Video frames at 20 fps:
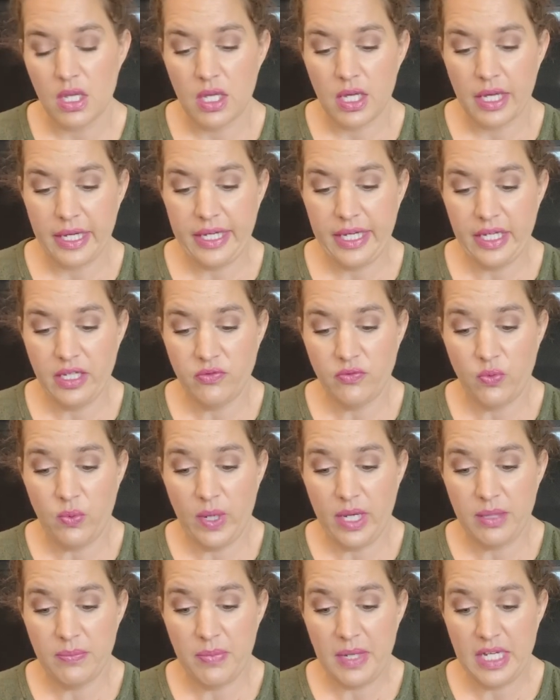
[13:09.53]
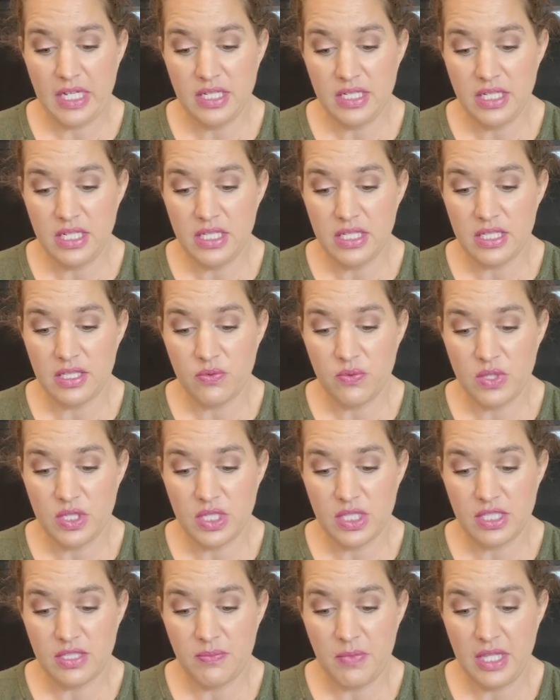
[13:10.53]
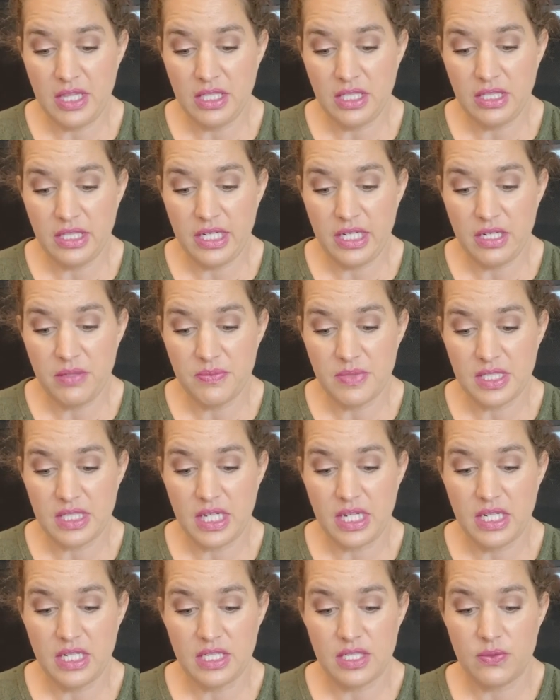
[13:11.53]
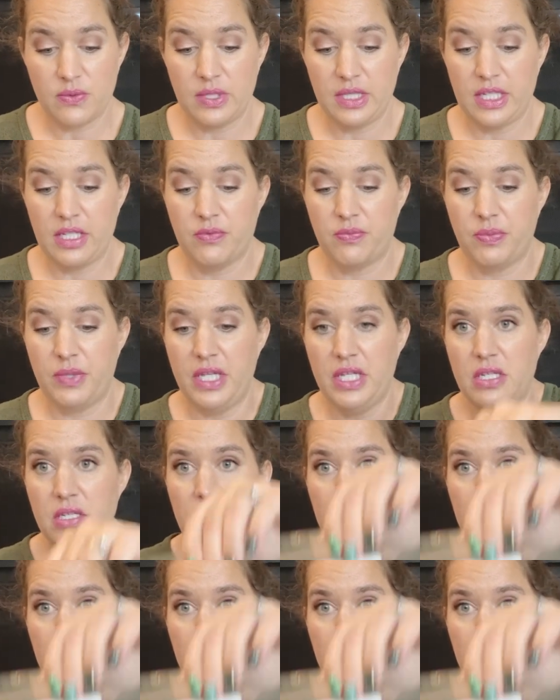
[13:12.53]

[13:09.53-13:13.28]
I have Wet Bandits, which is Mentholatum Sinus Relief Blend.